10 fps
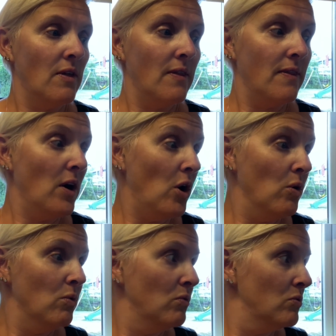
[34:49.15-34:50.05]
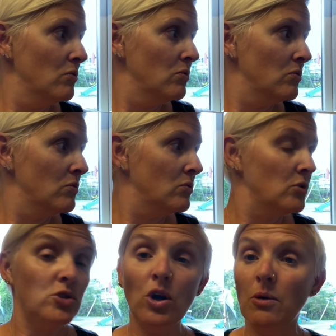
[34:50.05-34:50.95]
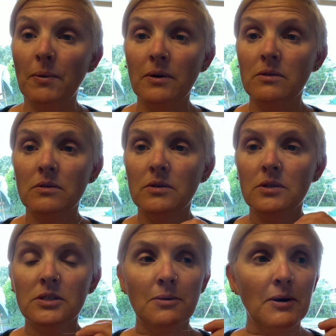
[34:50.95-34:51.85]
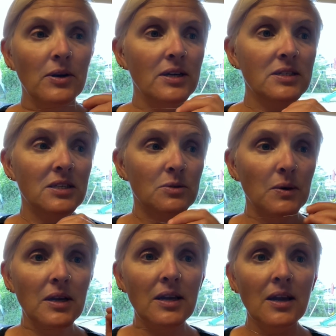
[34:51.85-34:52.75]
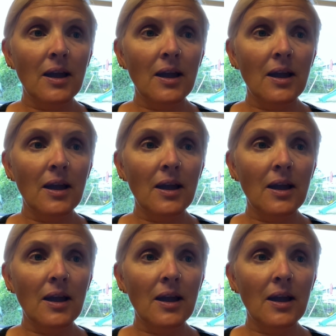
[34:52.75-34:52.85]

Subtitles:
the whole shop, to be honest, this week.